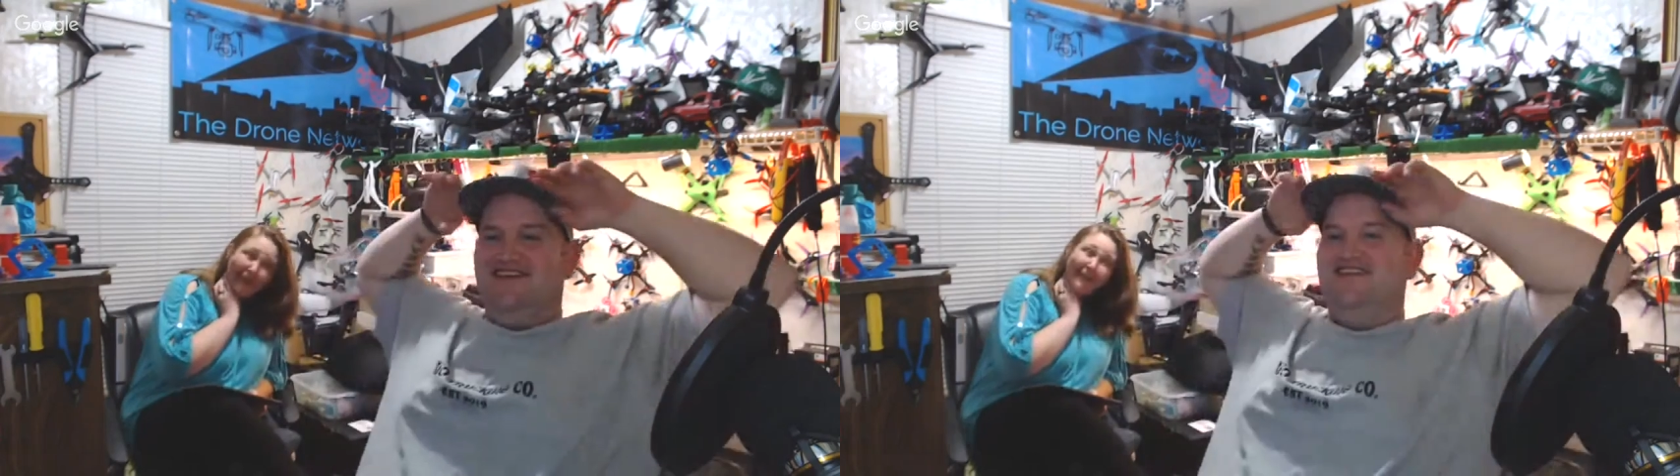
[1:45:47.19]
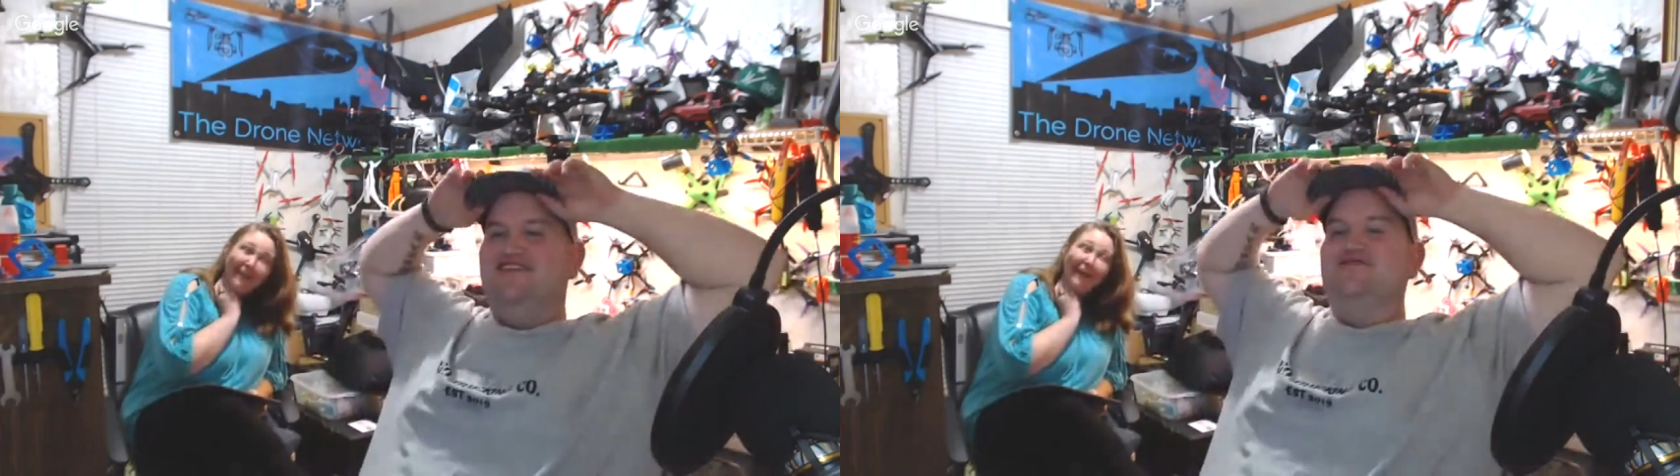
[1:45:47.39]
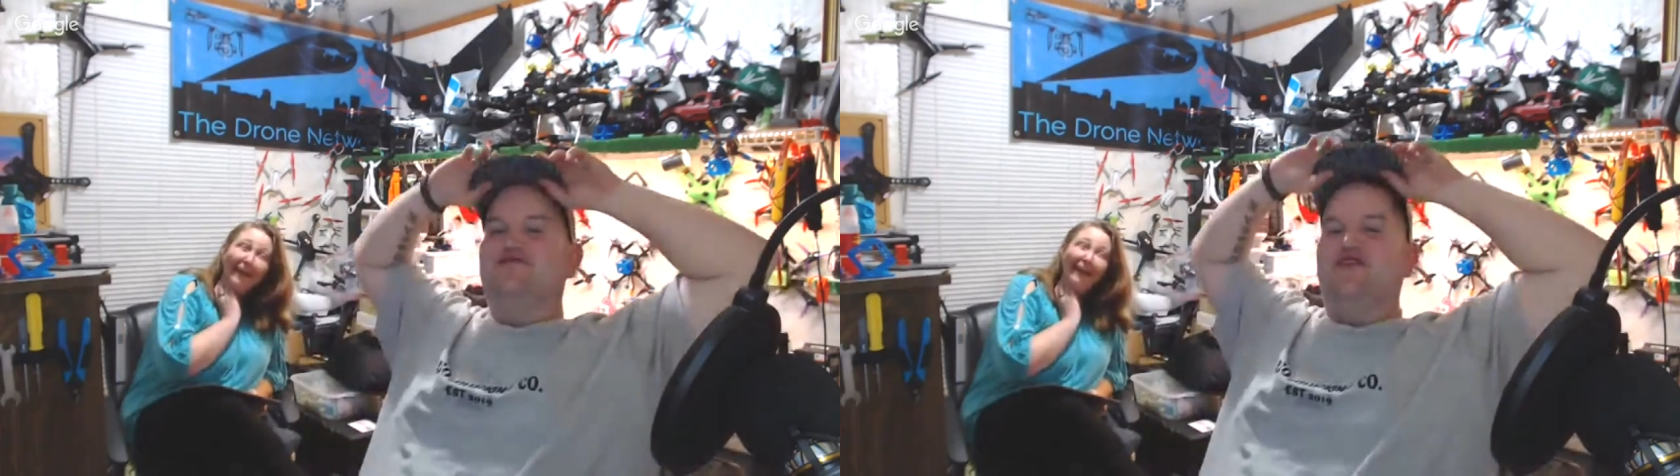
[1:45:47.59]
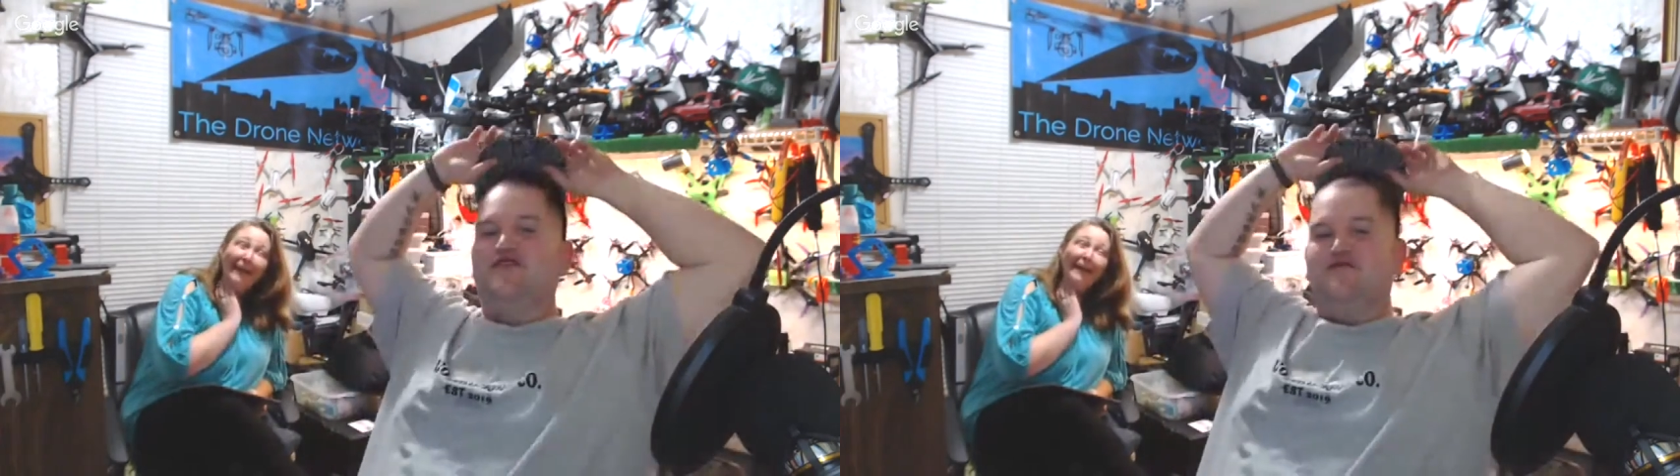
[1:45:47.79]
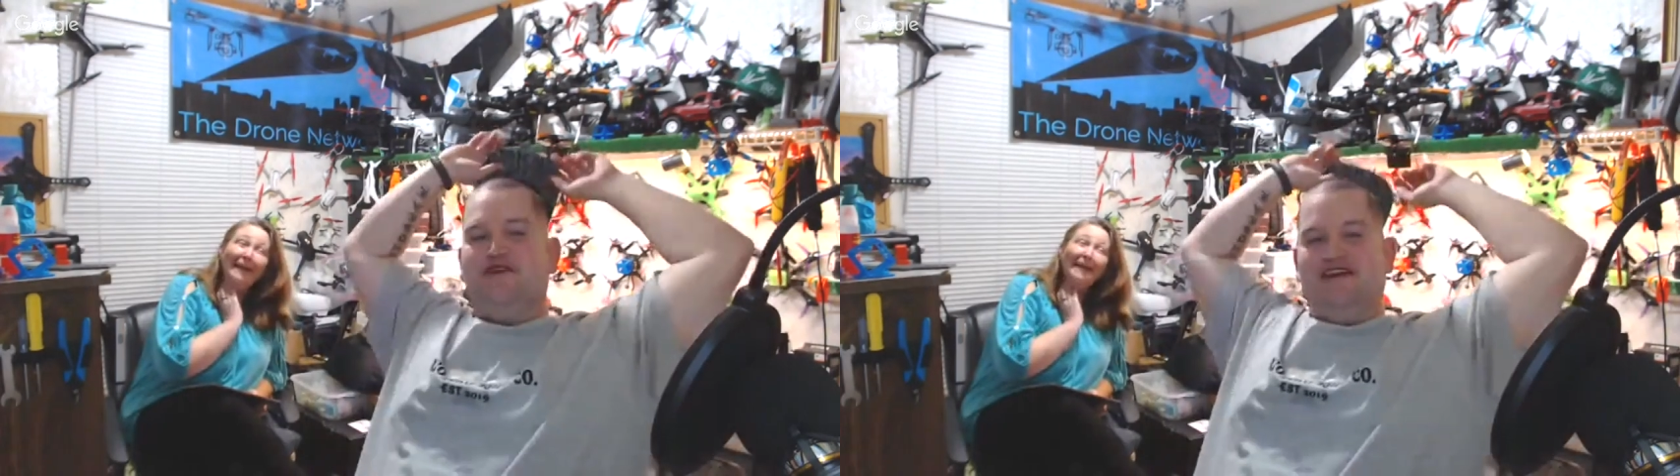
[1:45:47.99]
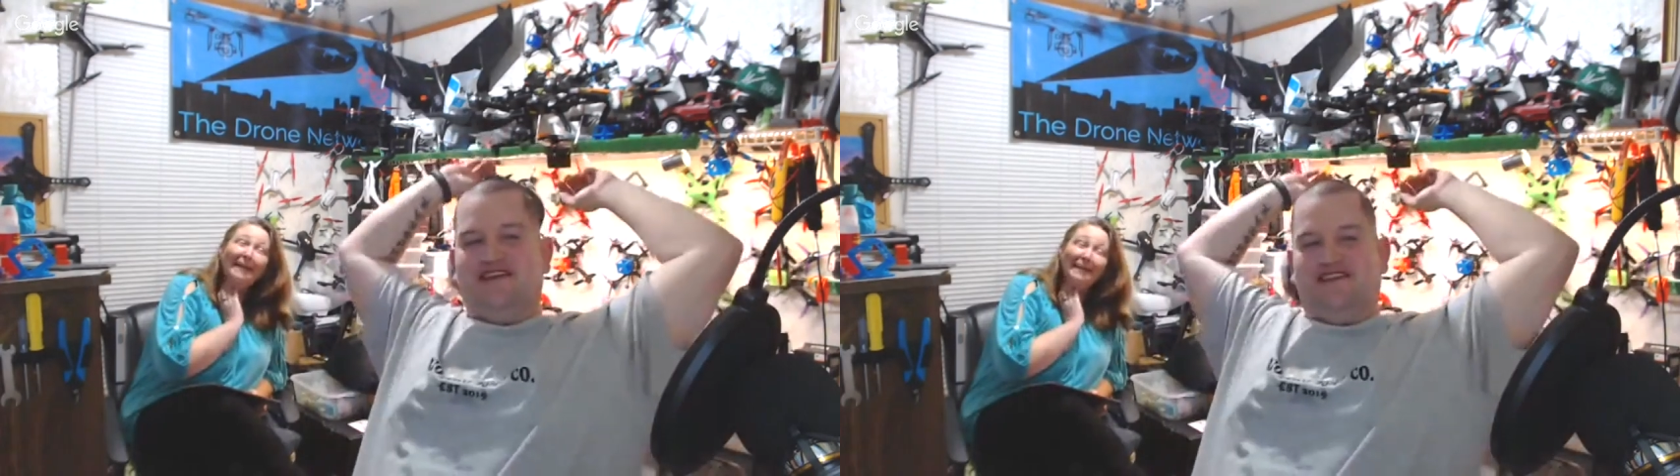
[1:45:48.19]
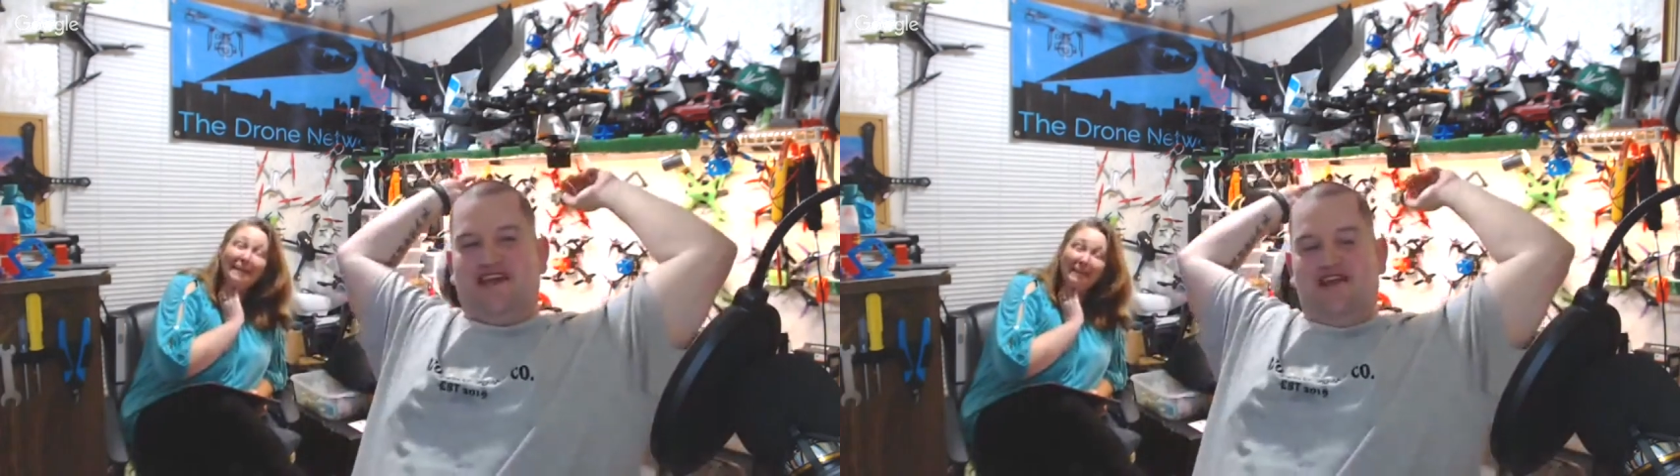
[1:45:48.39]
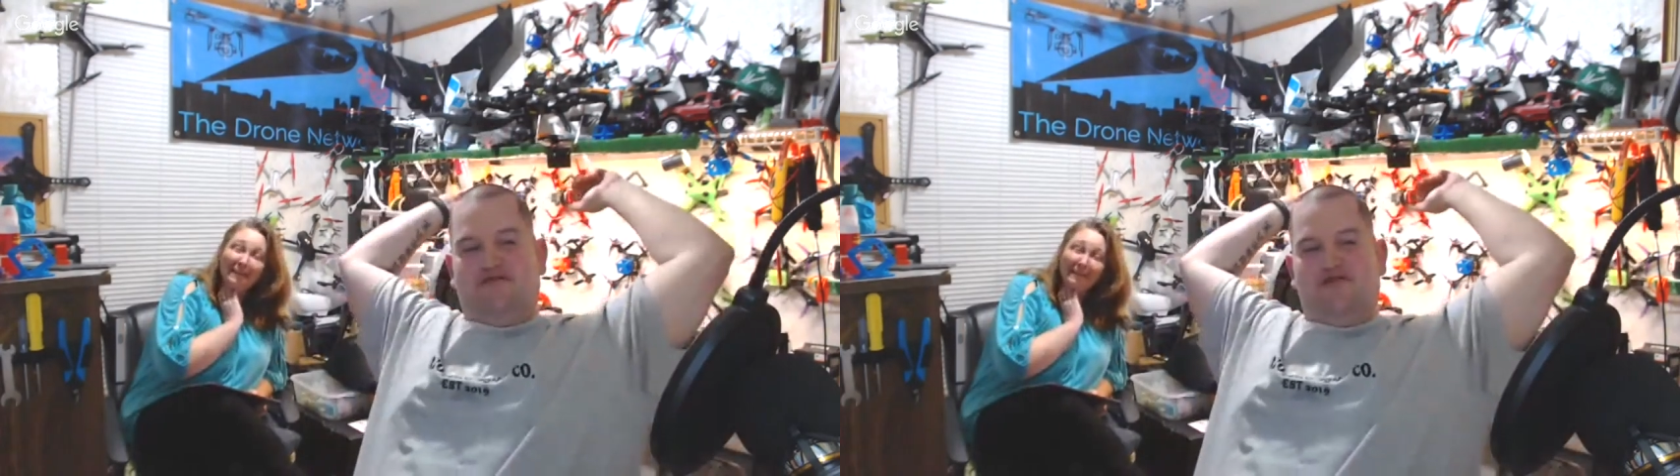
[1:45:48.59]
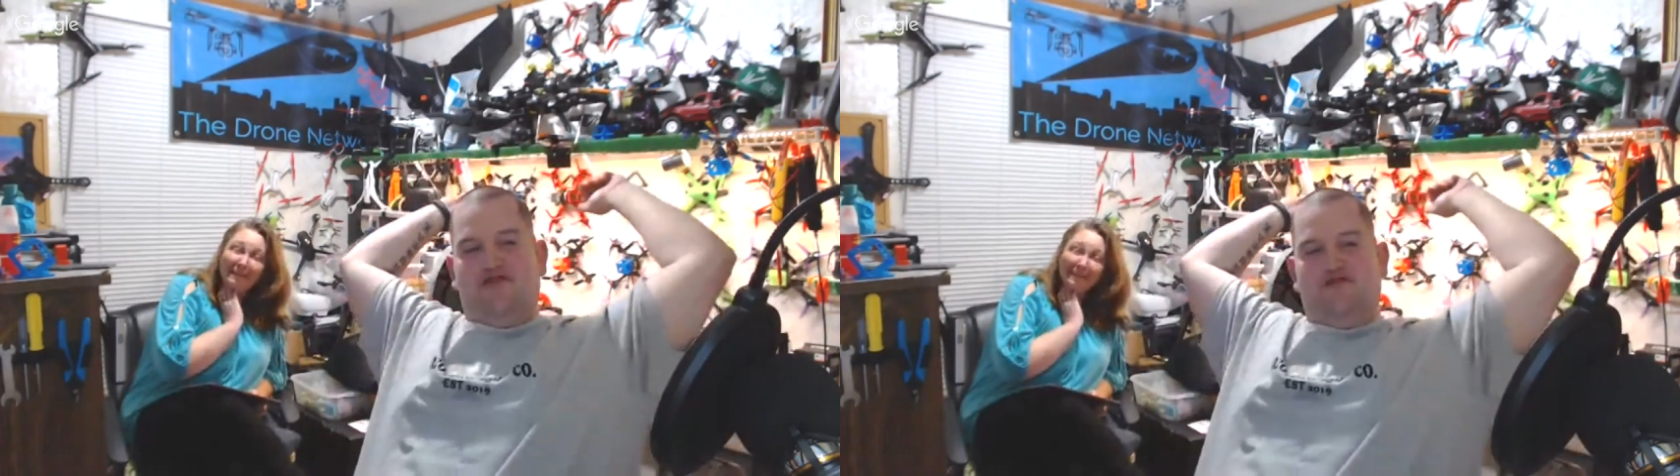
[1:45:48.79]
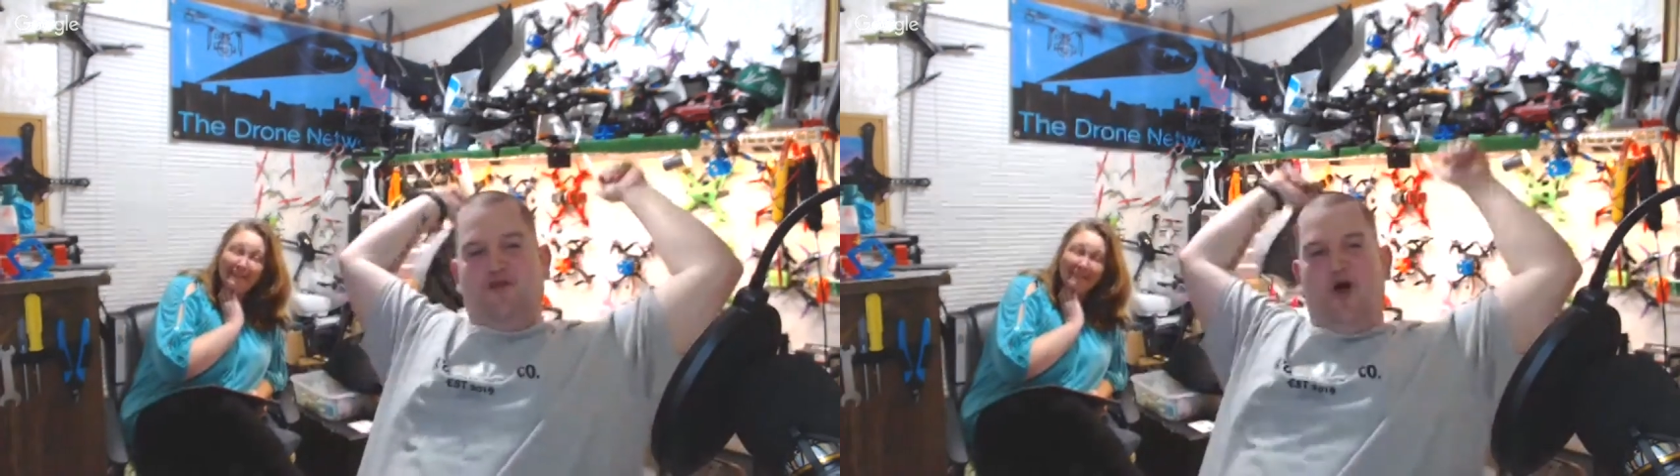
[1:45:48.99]
Good, we're all gonna be in the same
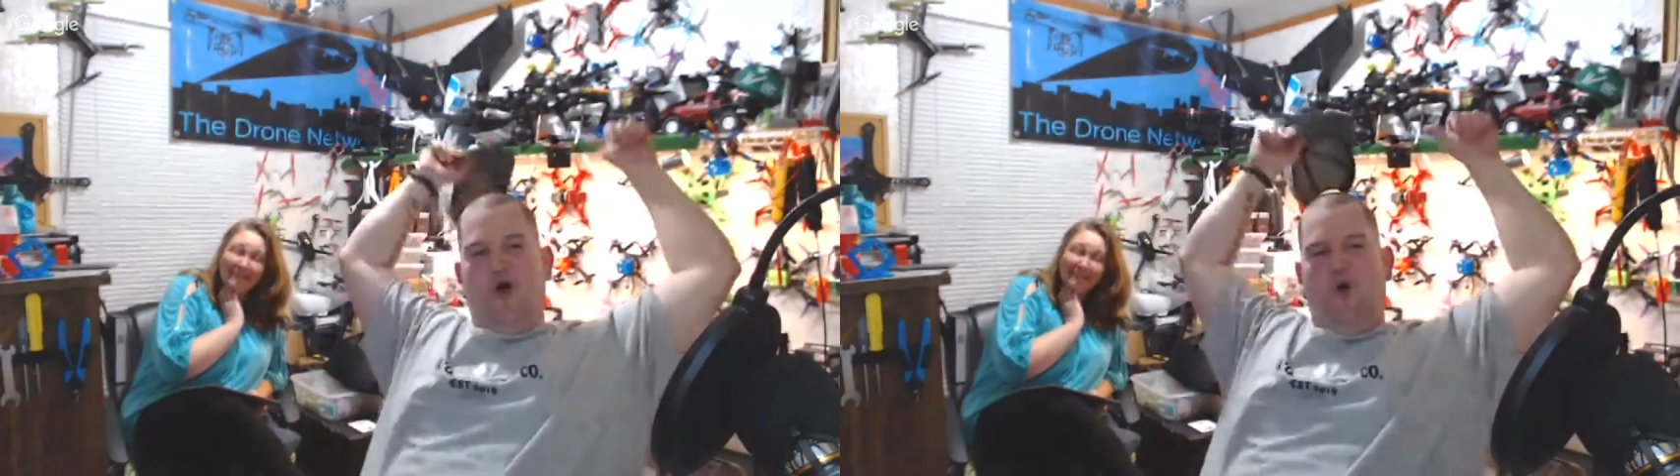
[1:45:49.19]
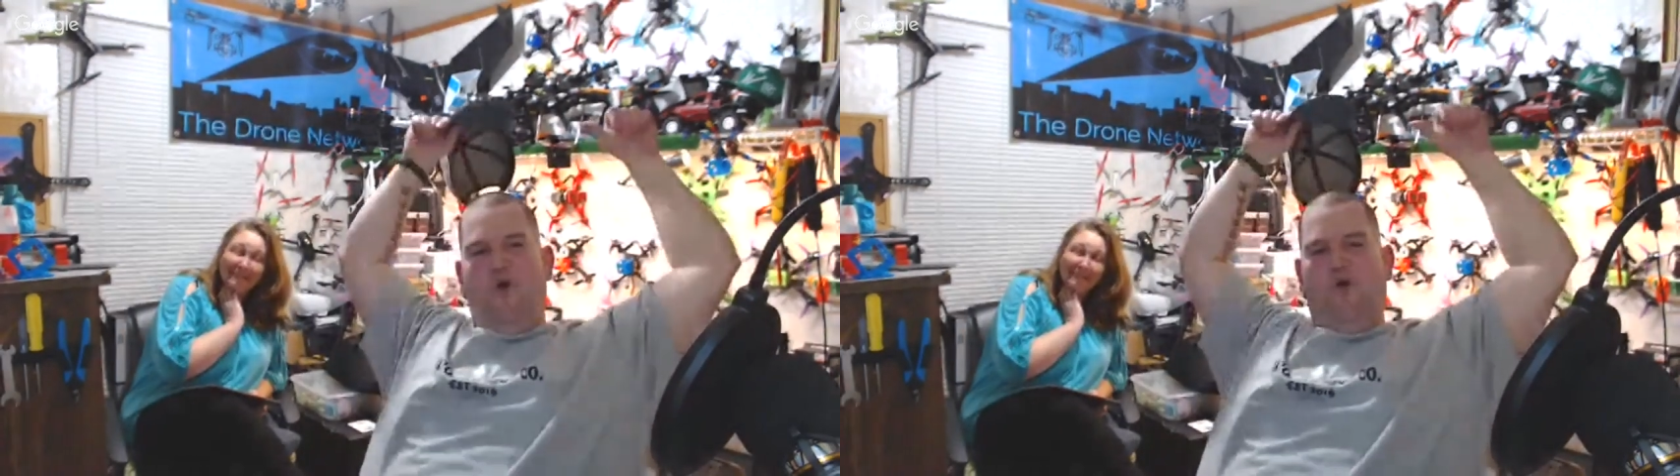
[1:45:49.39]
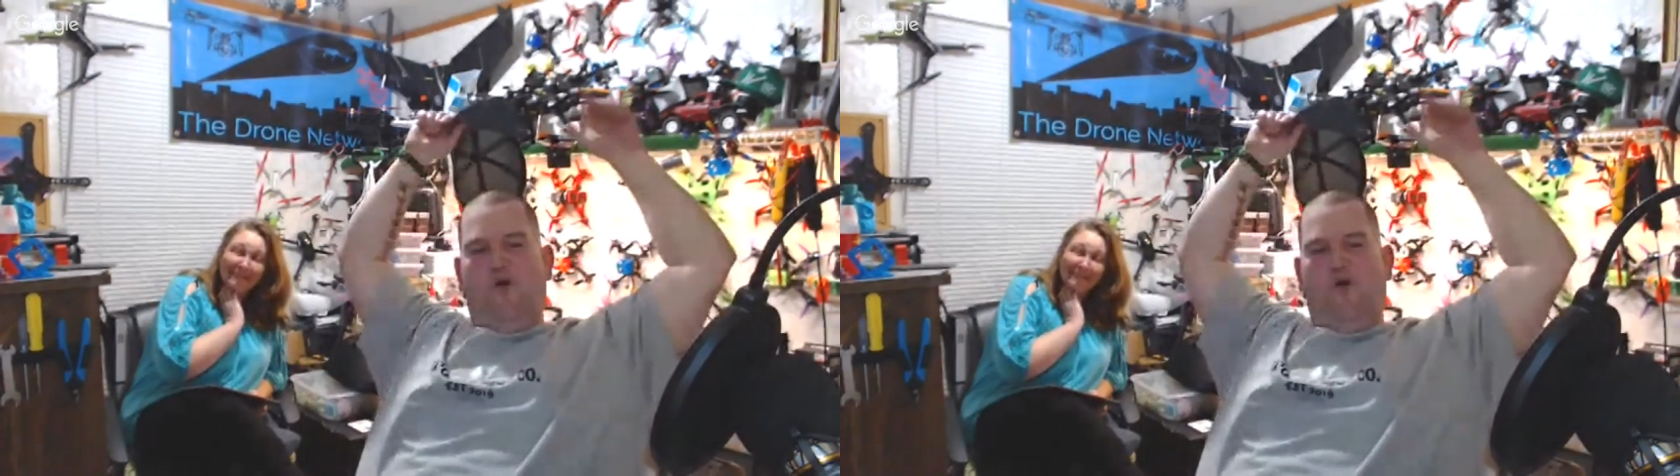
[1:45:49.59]
room. Woo!